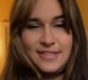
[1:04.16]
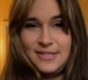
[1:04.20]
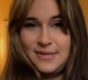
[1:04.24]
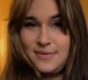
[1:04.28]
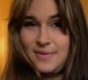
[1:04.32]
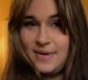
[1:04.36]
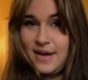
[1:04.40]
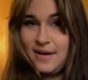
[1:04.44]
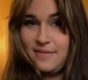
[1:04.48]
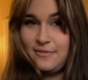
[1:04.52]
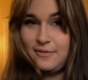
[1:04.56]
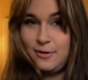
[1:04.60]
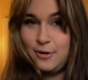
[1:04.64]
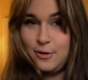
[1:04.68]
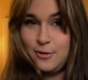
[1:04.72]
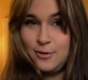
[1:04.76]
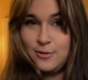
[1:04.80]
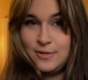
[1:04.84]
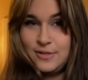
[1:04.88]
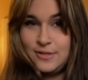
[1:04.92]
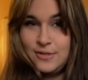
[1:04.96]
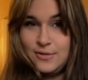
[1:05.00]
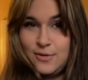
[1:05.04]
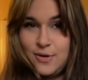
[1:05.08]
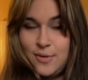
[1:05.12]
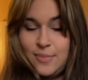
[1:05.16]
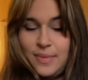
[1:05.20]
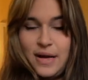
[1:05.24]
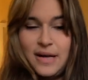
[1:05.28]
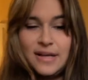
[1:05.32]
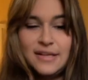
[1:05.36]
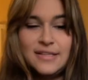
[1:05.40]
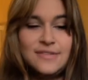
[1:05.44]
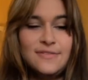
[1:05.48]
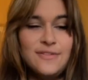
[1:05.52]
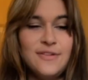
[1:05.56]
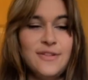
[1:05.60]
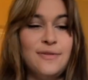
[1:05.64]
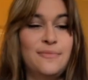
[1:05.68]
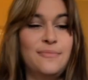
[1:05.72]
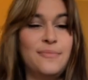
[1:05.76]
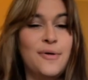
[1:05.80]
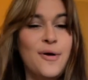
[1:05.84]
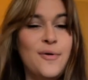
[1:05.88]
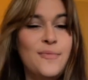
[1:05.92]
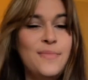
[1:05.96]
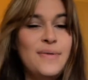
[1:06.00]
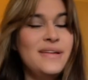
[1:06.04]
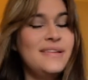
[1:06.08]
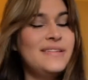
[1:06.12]
so we have grocery store bags for the
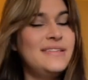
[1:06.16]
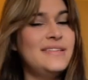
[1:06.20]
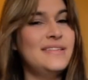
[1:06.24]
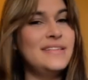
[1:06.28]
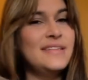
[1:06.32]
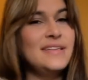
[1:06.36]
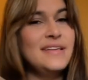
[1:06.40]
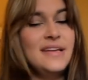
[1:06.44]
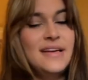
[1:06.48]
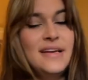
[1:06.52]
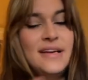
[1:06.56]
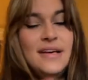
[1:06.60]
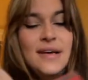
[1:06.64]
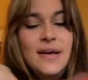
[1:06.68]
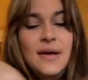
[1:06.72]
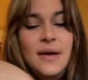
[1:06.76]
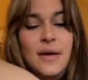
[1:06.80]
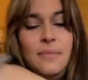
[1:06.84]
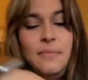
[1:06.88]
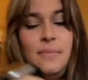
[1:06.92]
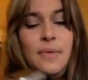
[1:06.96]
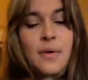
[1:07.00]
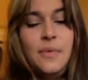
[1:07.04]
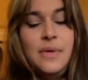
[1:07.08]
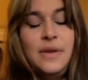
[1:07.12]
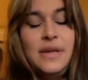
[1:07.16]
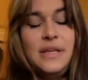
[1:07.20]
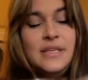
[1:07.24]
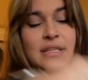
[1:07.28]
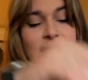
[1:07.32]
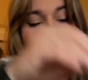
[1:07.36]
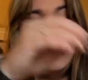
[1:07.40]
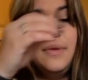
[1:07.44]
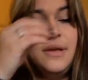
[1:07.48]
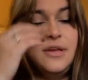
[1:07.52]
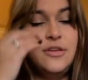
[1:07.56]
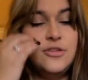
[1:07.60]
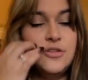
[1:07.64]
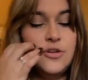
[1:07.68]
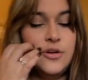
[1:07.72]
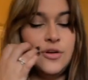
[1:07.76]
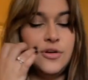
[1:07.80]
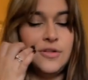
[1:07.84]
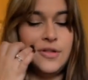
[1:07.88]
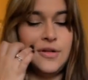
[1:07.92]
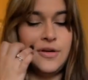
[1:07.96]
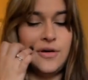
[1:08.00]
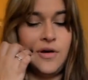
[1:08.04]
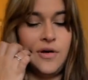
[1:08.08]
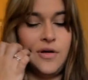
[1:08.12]
moment. But we need to make sure
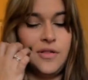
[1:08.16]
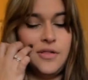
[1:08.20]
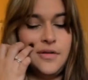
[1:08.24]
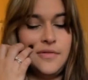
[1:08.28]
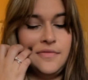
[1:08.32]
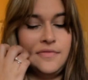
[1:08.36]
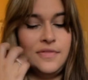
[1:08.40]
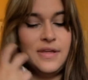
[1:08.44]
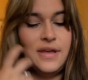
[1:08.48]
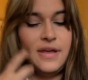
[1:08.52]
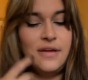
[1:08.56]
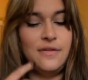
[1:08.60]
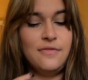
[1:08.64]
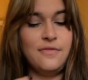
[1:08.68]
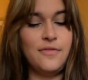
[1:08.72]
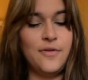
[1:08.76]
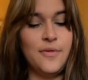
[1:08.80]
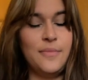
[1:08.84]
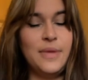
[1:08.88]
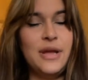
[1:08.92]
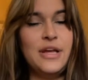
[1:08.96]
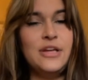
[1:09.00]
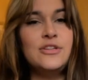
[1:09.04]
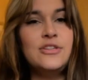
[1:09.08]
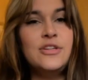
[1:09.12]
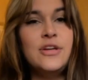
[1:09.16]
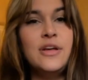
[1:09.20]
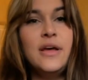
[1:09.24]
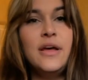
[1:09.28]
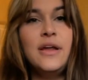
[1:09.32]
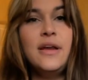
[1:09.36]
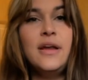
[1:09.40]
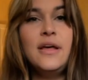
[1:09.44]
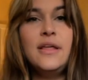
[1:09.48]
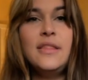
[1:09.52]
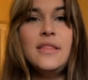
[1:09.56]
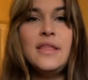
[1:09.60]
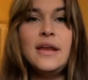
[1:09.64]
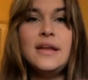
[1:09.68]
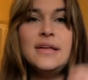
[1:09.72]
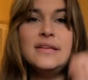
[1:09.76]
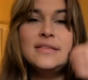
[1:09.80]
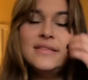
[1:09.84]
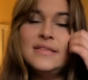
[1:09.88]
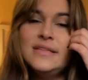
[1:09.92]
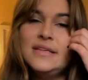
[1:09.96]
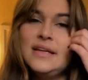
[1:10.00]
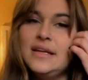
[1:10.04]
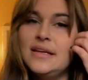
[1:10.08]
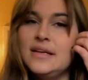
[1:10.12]
that all of the information that
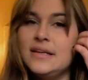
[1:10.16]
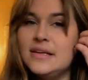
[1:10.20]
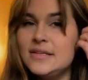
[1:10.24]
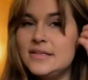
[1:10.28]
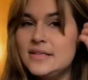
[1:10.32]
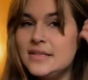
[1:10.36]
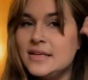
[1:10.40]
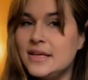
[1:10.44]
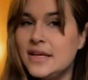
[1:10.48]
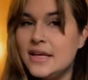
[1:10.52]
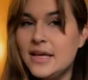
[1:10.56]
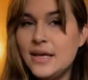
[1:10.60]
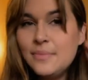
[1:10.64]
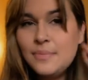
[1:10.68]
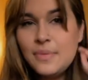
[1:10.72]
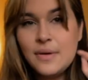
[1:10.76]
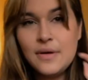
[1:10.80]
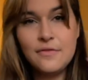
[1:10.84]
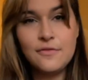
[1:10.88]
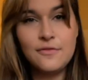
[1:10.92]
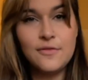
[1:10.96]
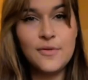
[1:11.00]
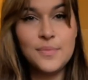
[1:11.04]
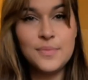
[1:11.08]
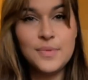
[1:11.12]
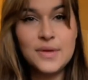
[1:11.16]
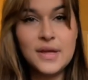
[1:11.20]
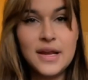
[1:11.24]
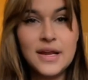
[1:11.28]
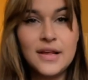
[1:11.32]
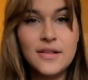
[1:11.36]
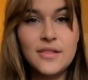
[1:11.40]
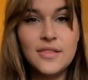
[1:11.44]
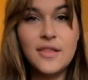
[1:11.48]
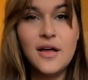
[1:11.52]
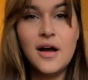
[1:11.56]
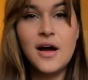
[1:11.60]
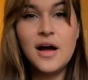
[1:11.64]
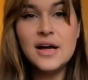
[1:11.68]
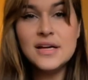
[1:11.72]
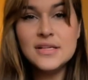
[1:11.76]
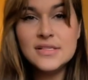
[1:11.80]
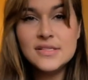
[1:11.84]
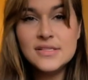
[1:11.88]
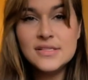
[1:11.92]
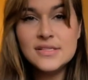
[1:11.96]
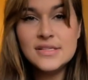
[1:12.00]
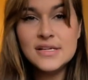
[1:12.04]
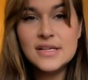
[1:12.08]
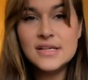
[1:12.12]
is needed to keep it from getting
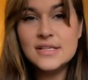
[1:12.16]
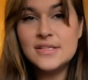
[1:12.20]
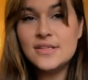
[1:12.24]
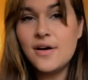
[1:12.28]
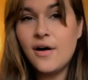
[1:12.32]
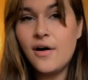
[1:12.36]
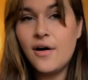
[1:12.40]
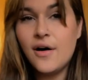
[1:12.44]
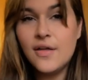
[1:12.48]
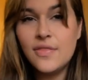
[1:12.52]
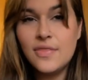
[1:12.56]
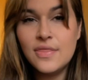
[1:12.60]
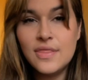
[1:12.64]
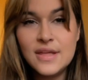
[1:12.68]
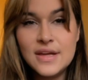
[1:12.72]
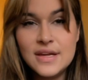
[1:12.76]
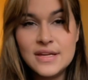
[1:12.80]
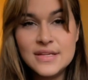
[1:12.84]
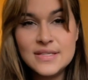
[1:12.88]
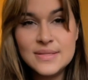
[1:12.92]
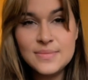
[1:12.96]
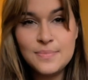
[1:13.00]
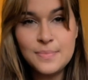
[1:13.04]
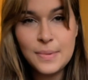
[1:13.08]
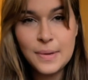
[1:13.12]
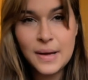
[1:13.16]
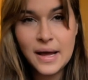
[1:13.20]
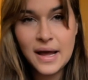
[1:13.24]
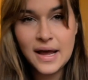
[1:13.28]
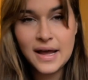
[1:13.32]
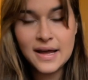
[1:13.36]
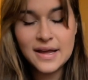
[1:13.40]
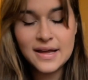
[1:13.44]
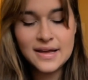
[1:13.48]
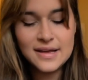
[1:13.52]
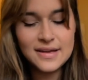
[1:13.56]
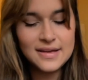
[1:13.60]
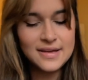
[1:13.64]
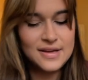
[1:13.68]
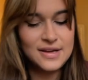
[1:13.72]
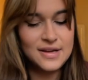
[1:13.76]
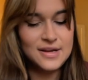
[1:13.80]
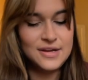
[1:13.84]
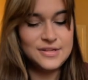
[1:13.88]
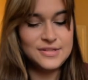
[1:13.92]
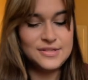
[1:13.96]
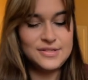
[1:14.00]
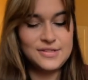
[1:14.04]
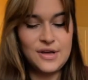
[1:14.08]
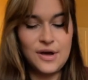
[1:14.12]
lost is on this bag.
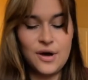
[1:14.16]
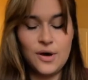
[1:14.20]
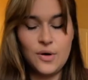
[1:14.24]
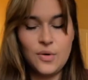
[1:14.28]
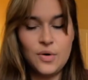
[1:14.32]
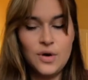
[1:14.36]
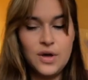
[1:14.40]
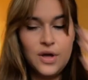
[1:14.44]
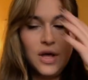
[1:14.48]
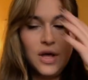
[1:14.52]
So